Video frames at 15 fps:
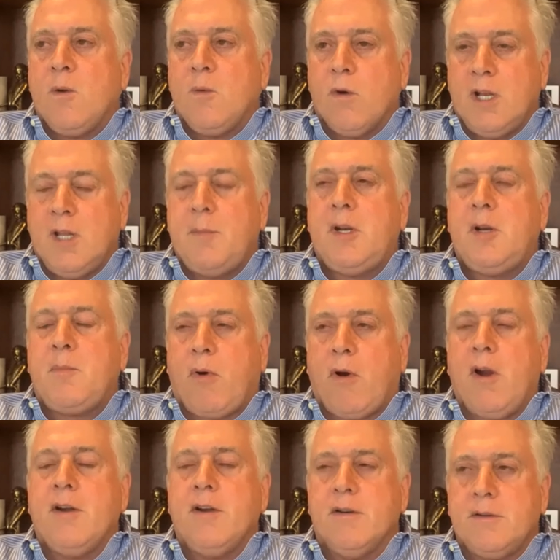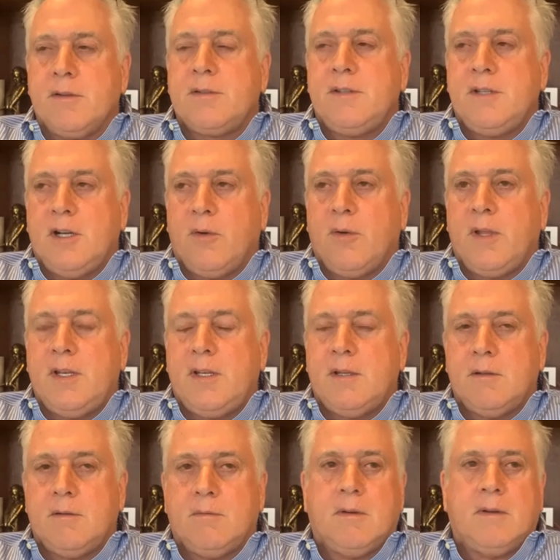where limited partners,
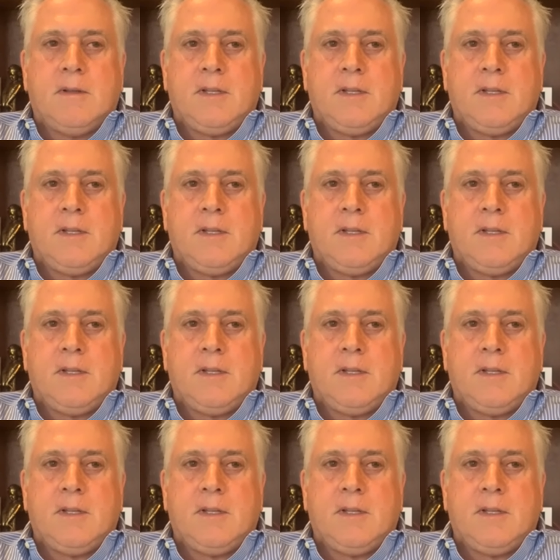into